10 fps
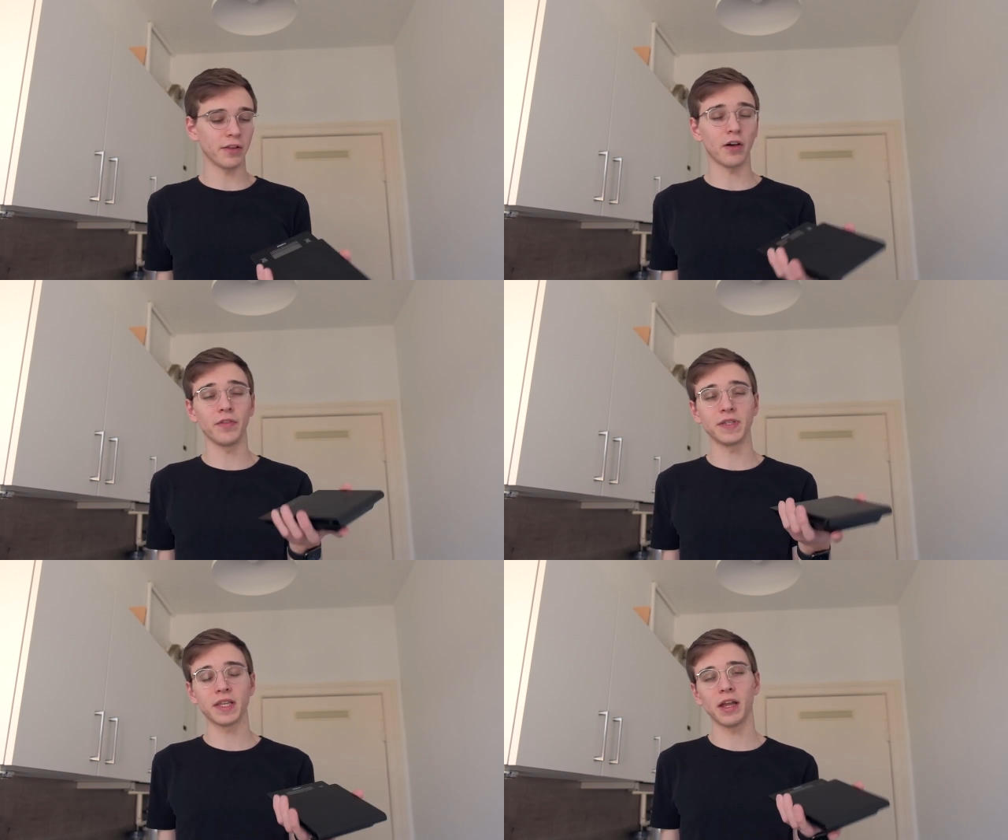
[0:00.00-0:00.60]

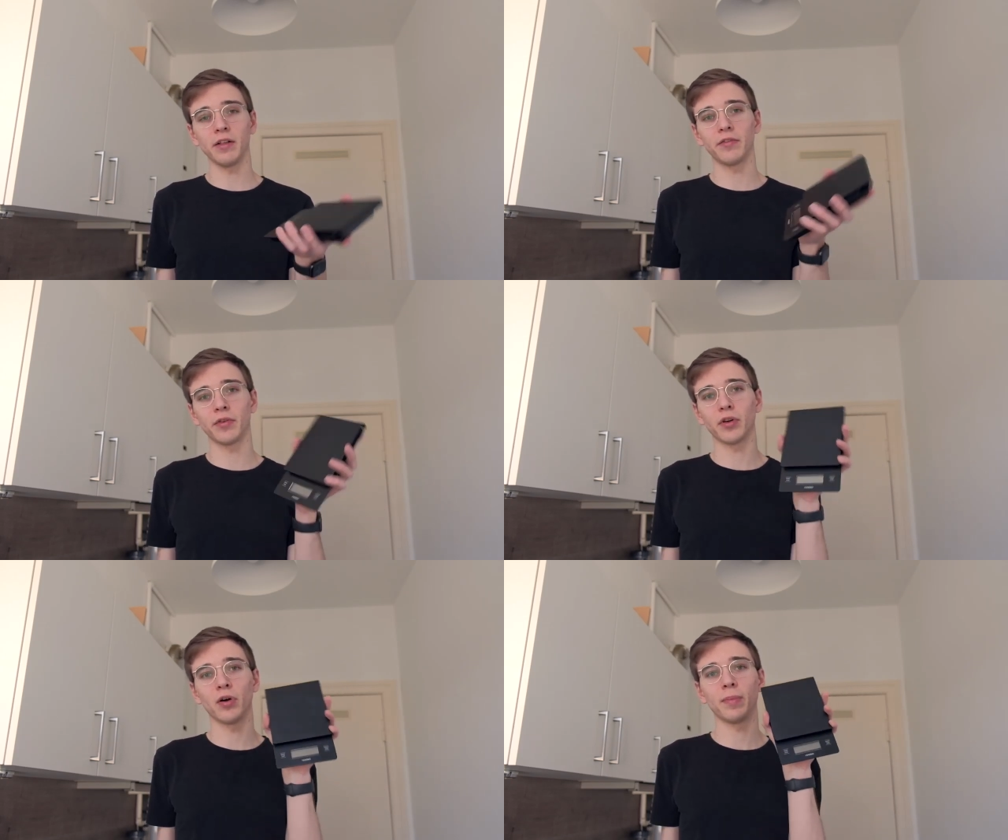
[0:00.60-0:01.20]
coffee scale
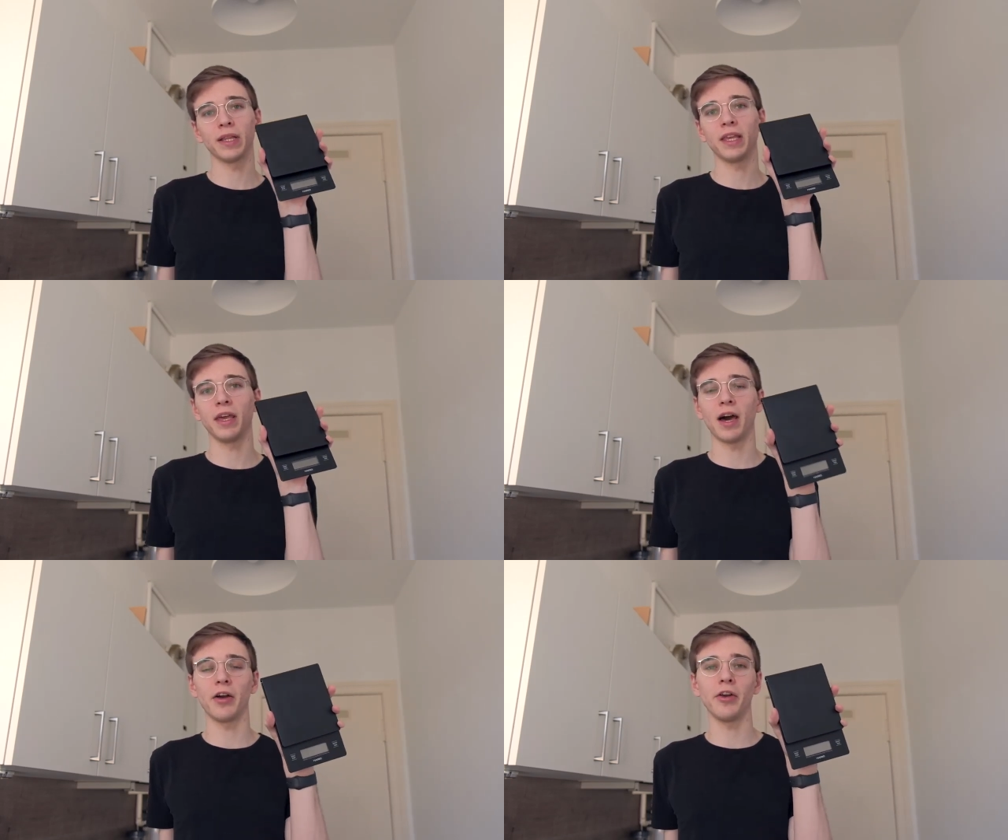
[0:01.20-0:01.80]
from company
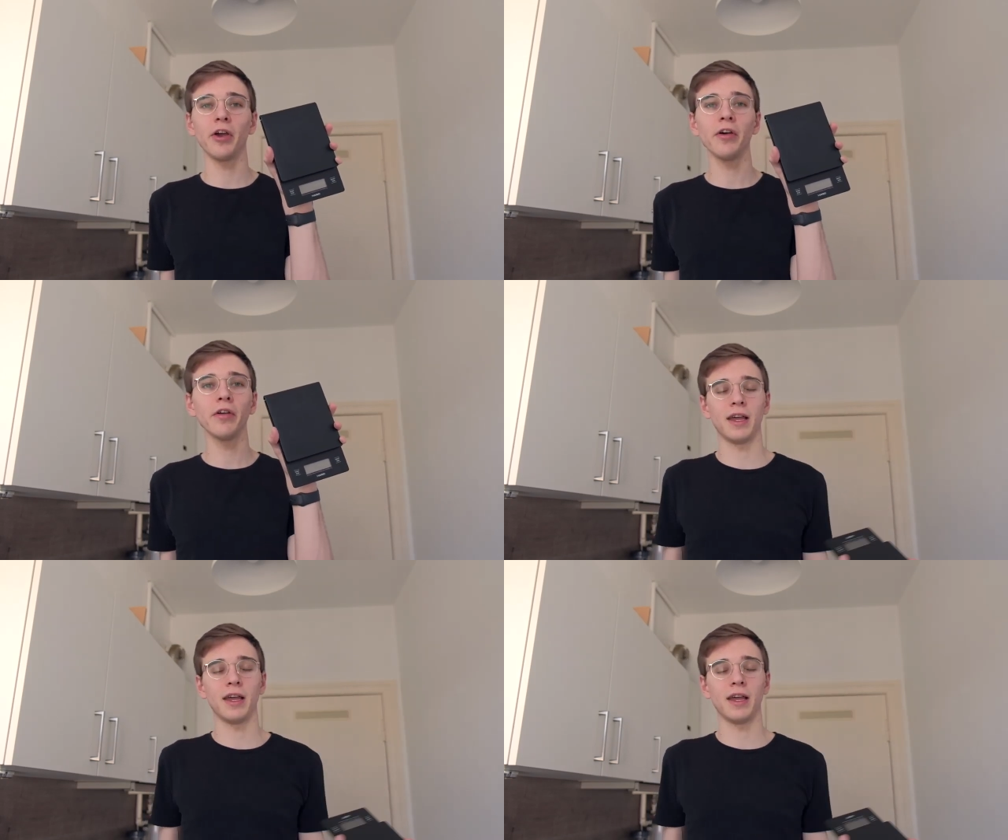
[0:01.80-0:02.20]
Hario.